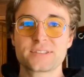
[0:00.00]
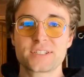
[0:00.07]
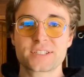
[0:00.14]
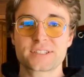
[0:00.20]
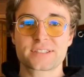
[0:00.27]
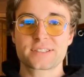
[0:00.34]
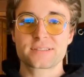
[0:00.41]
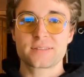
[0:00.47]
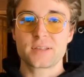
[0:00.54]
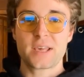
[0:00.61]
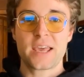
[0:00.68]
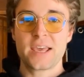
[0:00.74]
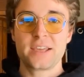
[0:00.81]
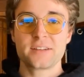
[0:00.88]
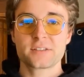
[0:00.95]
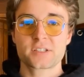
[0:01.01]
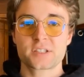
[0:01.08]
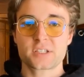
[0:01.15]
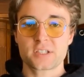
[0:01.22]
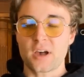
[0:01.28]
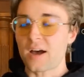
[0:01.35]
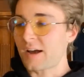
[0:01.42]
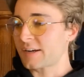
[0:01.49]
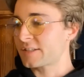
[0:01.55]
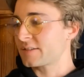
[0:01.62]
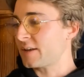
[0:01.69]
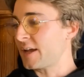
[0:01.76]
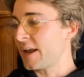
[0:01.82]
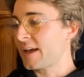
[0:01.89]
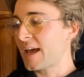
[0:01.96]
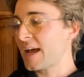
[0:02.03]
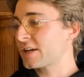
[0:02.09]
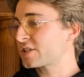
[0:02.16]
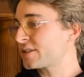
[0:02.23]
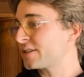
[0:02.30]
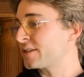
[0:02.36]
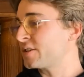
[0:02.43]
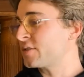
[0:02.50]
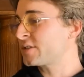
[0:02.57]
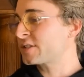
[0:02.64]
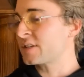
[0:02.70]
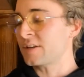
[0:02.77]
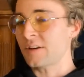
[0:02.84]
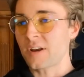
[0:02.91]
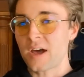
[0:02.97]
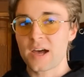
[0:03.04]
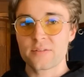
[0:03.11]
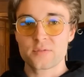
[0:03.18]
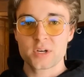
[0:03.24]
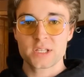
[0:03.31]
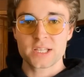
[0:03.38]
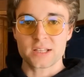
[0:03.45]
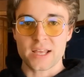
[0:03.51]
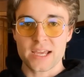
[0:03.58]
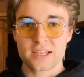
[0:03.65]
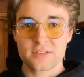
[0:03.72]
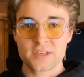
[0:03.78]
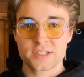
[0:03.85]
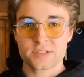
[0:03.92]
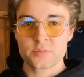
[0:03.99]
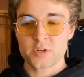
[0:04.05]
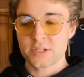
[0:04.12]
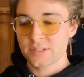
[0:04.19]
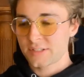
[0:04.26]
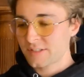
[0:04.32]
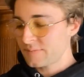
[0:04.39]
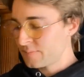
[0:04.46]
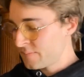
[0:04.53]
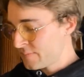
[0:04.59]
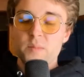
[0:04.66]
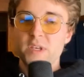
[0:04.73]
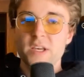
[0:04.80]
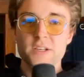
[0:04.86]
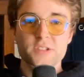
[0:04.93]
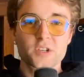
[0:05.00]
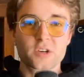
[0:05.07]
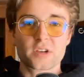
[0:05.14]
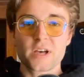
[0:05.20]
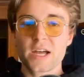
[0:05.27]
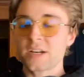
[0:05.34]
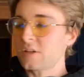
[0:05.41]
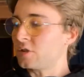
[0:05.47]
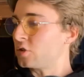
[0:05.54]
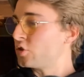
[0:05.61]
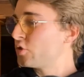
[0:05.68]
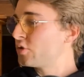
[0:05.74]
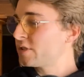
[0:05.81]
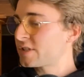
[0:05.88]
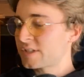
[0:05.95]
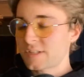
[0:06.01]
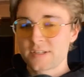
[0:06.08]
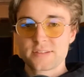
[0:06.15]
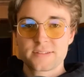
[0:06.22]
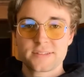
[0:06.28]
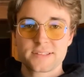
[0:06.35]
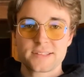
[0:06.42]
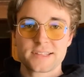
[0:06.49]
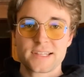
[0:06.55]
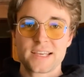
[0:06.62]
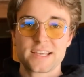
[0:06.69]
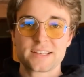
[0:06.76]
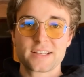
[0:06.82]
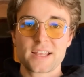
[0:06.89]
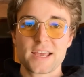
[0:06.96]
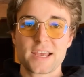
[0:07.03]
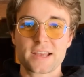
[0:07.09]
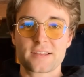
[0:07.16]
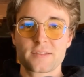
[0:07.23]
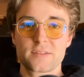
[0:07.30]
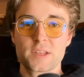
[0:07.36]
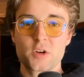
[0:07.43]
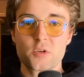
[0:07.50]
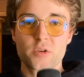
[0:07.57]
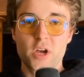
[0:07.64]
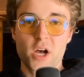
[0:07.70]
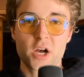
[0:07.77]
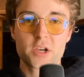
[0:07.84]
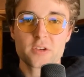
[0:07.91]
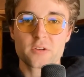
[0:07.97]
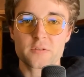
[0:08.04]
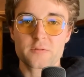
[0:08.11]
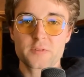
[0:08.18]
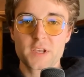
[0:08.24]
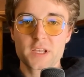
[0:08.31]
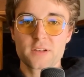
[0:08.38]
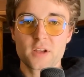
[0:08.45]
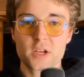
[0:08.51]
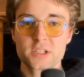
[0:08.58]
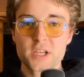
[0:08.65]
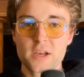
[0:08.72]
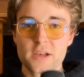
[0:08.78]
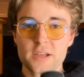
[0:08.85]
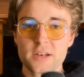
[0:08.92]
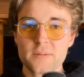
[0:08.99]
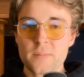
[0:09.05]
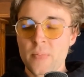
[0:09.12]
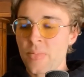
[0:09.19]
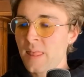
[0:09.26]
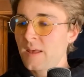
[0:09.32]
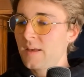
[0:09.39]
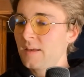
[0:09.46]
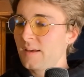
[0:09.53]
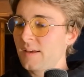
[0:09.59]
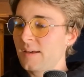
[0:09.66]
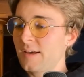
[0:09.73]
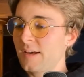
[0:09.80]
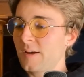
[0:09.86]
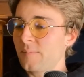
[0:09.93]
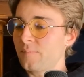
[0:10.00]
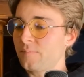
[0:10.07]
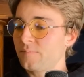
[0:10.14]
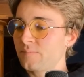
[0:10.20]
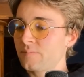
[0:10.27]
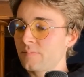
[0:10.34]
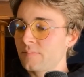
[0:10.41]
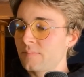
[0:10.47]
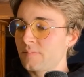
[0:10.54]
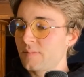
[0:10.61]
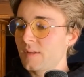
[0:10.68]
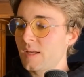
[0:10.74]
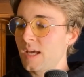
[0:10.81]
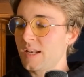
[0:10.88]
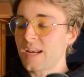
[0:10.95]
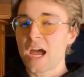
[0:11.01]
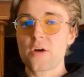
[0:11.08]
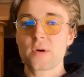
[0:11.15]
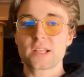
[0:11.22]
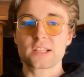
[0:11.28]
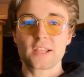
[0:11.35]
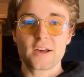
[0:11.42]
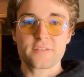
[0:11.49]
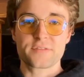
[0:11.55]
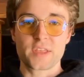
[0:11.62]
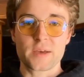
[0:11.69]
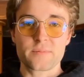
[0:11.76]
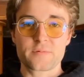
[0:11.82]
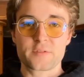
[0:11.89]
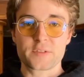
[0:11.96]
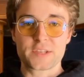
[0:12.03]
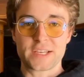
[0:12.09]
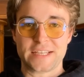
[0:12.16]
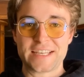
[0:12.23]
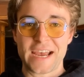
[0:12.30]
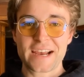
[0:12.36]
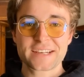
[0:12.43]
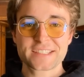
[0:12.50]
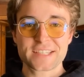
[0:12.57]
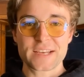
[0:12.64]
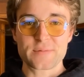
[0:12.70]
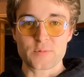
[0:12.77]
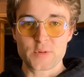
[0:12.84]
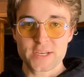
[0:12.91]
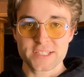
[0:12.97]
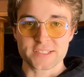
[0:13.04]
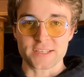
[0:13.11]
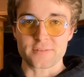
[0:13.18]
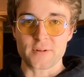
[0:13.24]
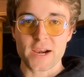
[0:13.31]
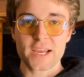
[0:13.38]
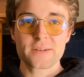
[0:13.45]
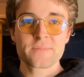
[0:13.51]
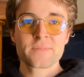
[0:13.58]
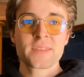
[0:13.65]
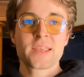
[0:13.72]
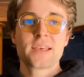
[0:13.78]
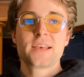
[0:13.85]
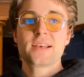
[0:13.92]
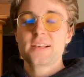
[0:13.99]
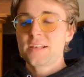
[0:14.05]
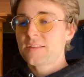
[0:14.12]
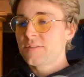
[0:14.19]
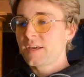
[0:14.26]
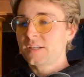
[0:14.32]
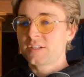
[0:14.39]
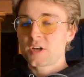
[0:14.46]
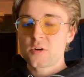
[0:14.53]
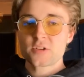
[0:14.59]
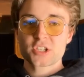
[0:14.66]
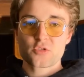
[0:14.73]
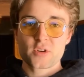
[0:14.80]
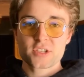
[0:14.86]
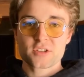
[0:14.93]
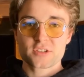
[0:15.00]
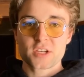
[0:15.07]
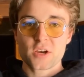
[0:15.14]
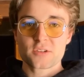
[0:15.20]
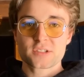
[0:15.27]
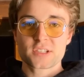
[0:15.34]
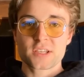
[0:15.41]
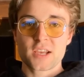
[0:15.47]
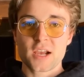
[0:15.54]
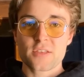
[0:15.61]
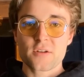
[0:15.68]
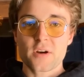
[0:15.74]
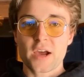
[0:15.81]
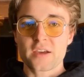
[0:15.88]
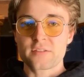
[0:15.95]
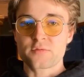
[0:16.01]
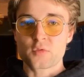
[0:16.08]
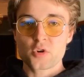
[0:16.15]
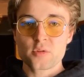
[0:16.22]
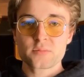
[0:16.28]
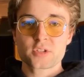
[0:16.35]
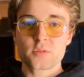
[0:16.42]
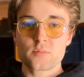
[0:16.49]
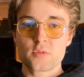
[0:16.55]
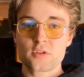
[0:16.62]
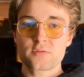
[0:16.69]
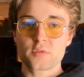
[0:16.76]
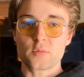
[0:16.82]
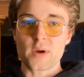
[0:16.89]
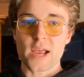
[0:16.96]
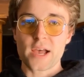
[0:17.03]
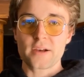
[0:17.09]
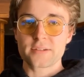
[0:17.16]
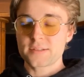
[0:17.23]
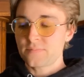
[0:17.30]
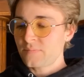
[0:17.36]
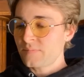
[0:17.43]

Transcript: just Hanes socks. And I actually used to not really like these ones because they're kind of loose and like they don't hug your feet a ton. And now I love them for the exact same reason, right? They don't squeeze your toes together. I have room to move around.